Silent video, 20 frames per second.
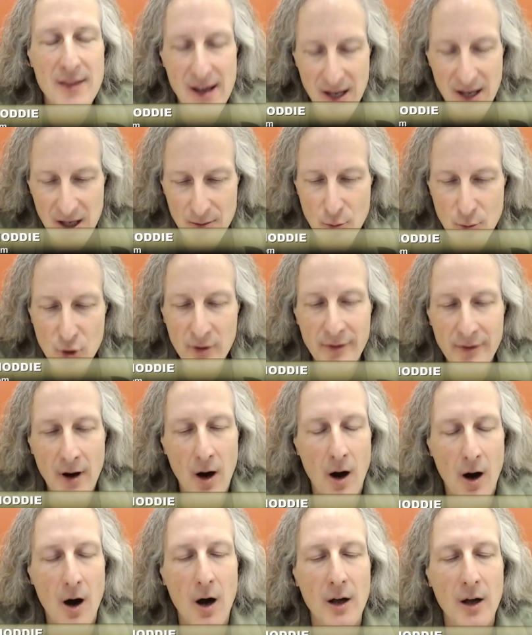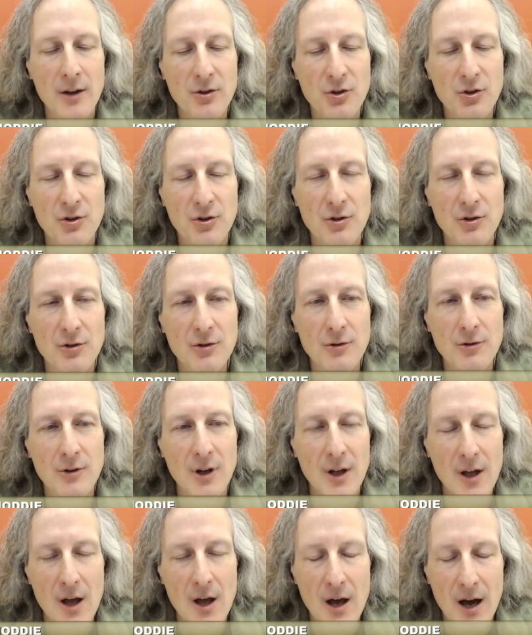they can move on to
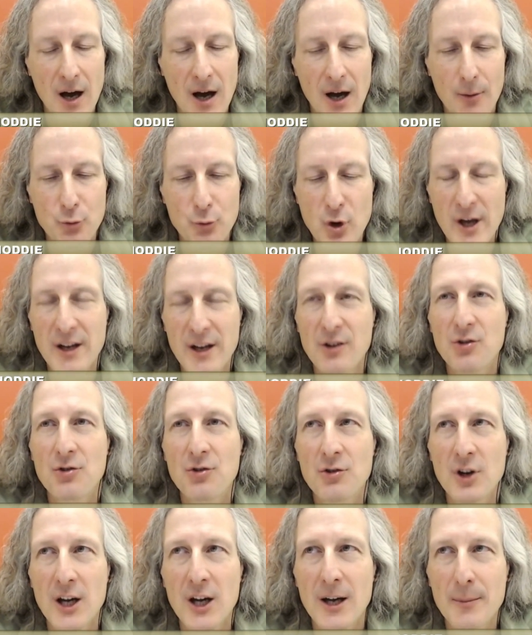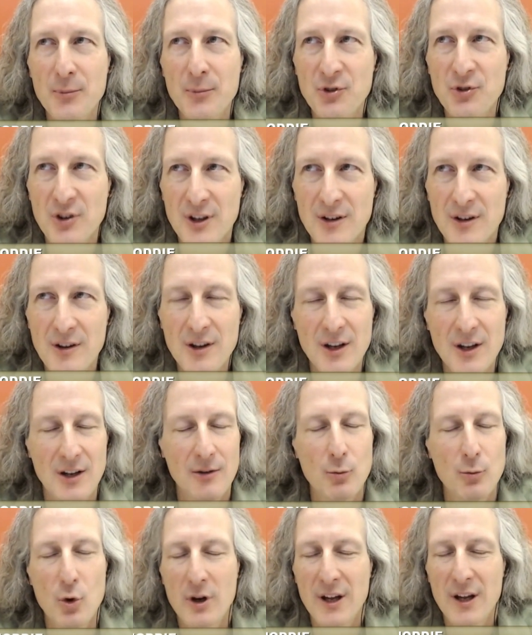um, writing scripts and you know
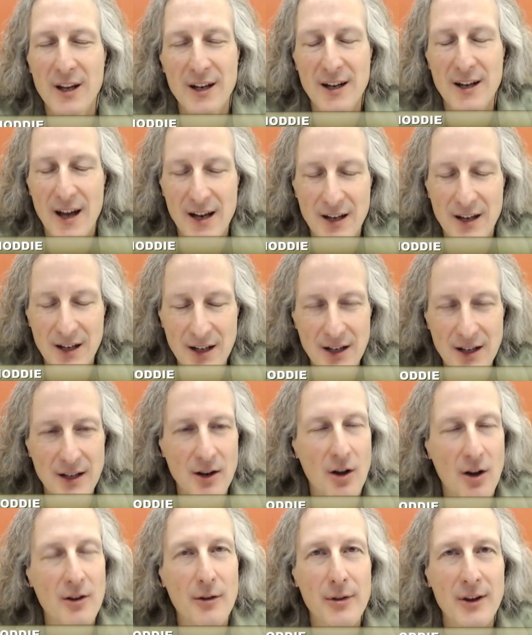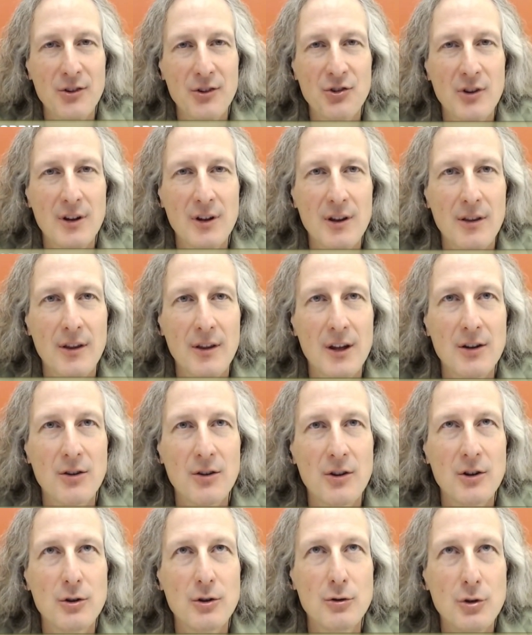working in an IDE and all the things that that,
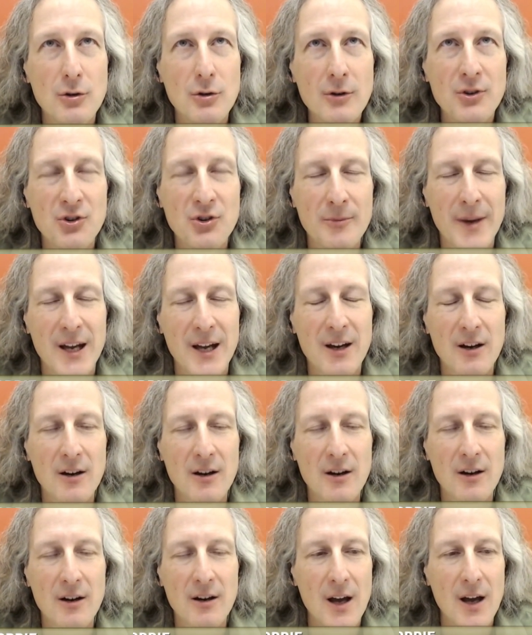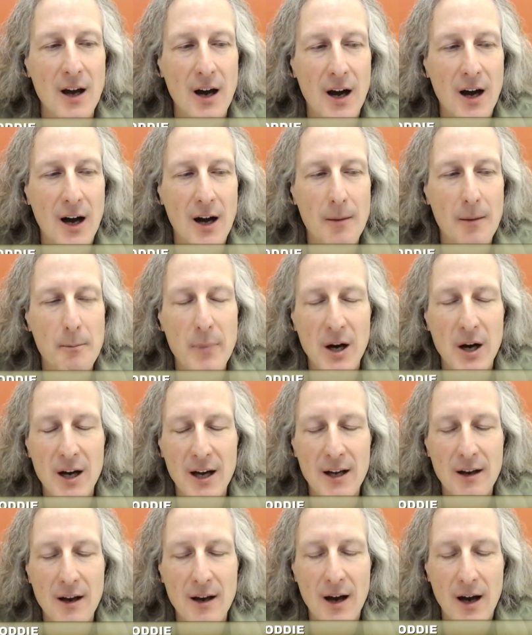that you do as a maker. Uh,
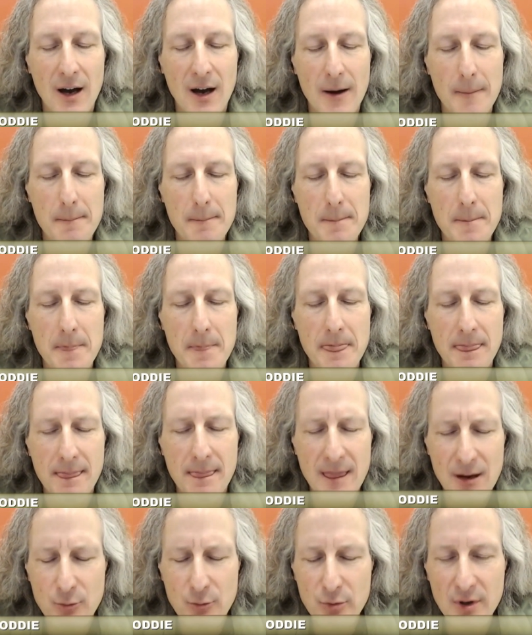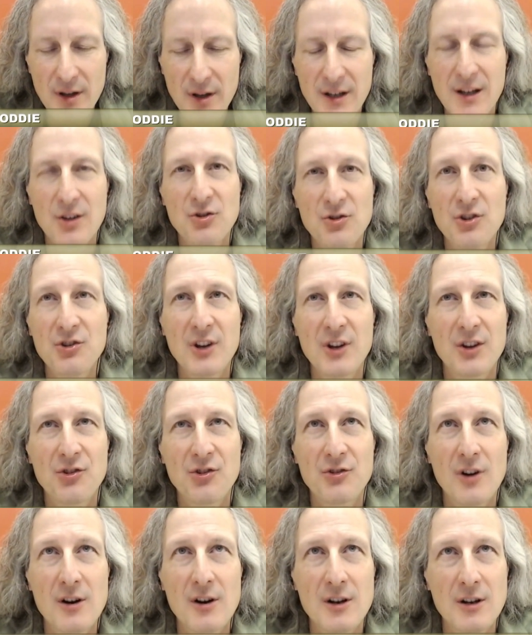but um, they really can just get
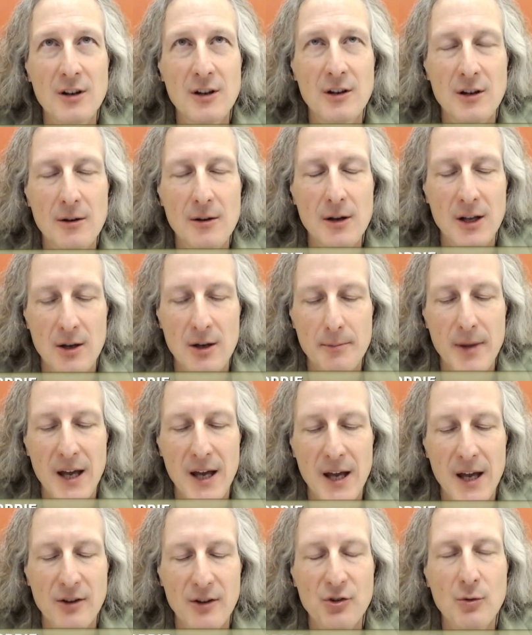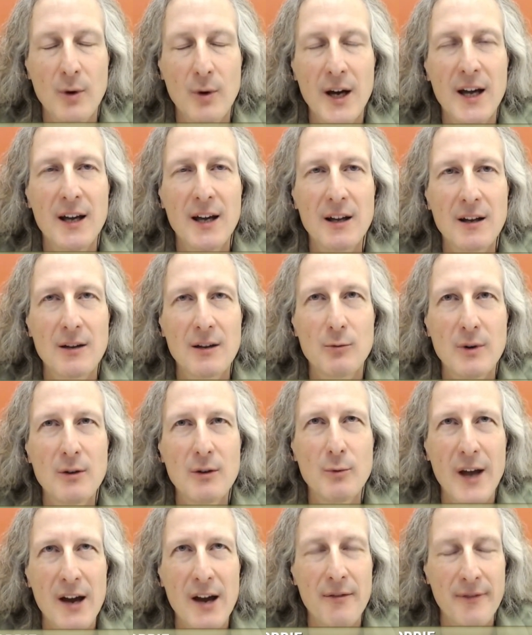started in a, in a painless way. And we,
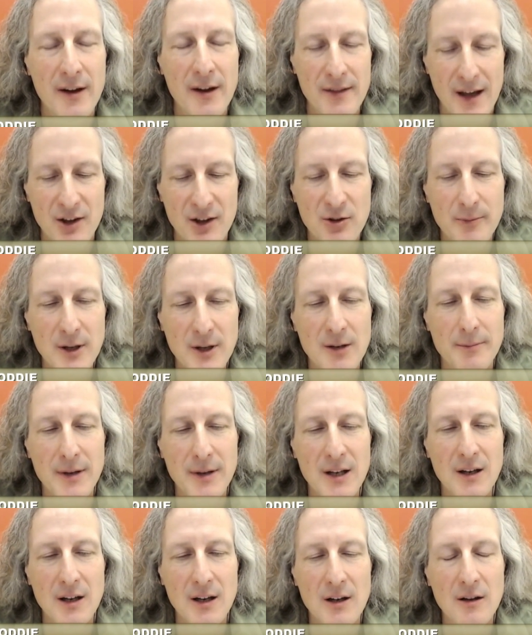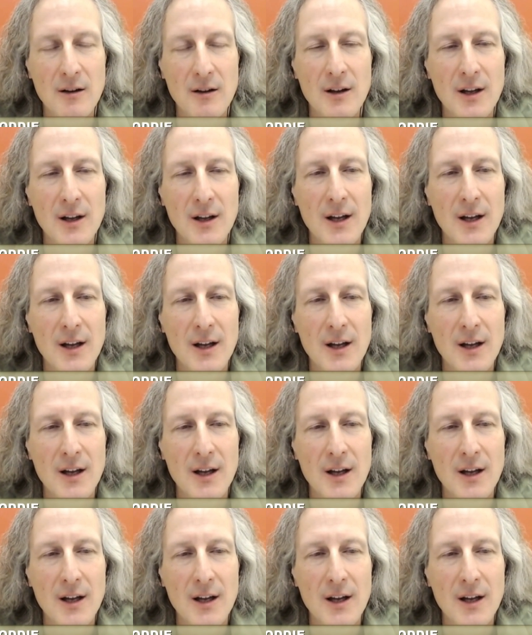we have found that to be a big deal.